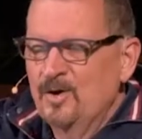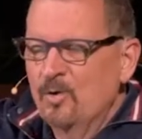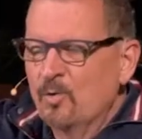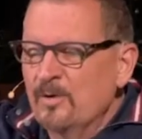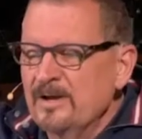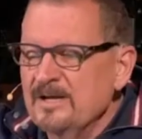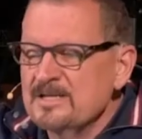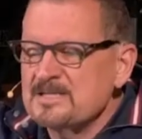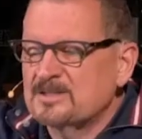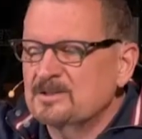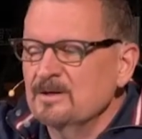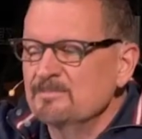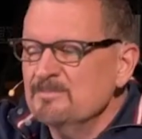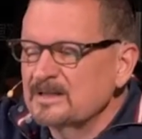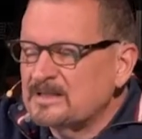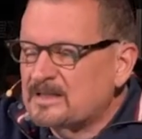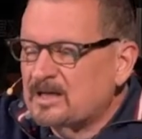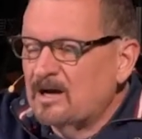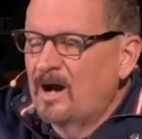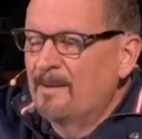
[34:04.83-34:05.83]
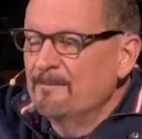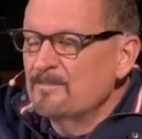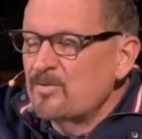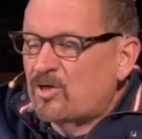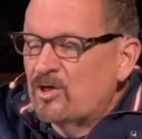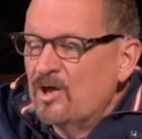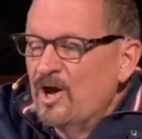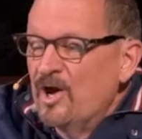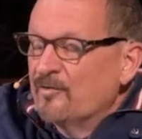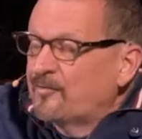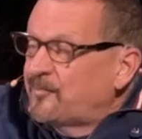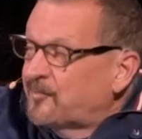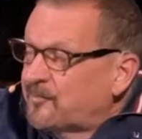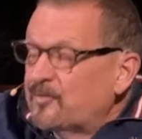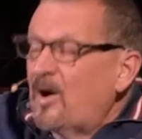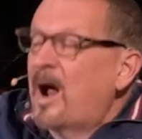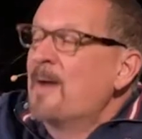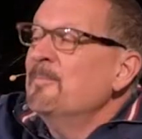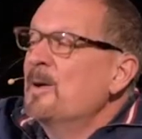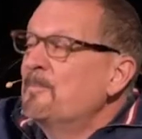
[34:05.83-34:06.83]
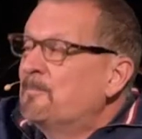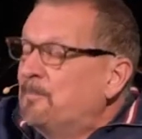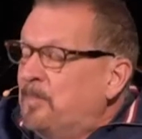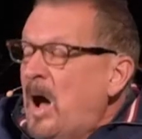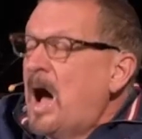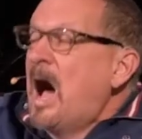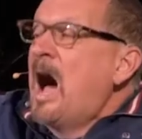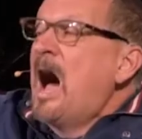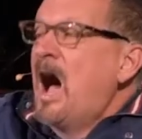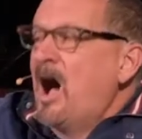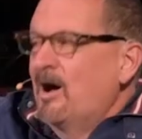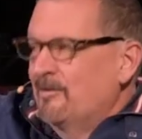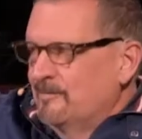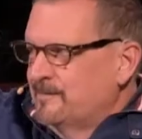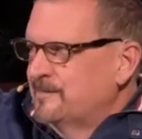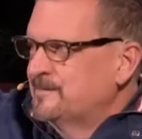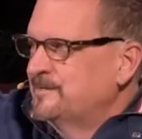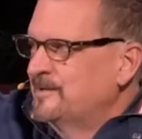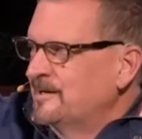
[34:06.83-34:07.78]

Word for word: Wisdom that comes from above.